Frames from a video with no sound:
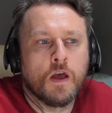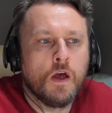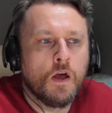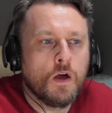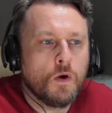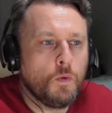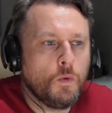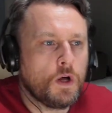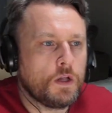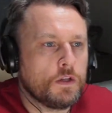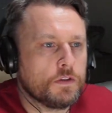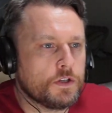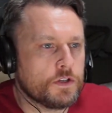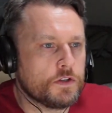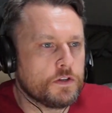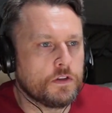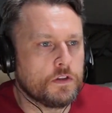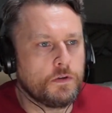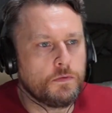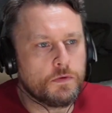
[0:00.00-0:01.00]
Well,
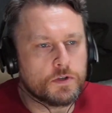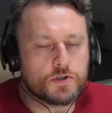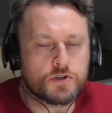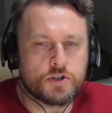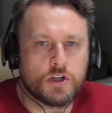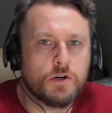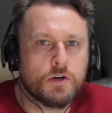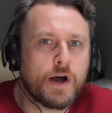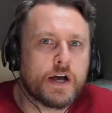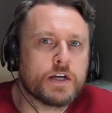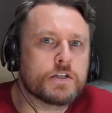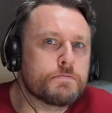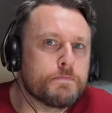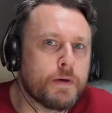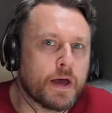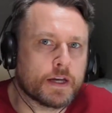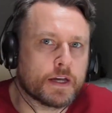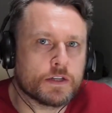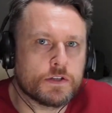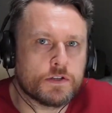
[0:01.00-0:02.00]
there was two
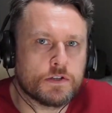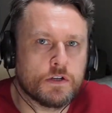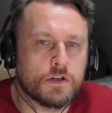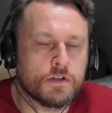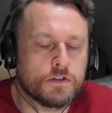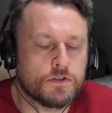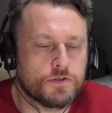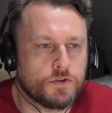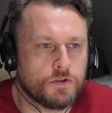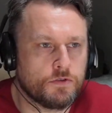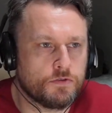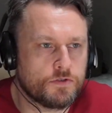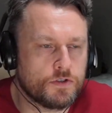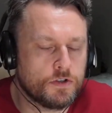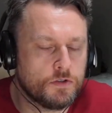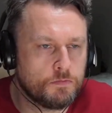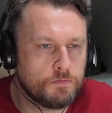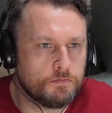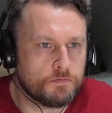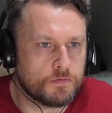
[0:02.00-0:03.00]
aspects
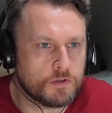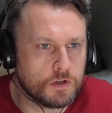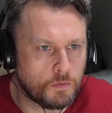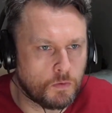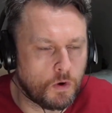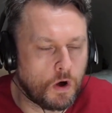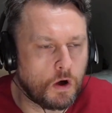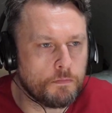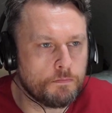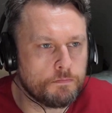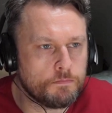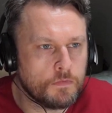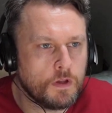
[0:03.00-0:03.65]
to what,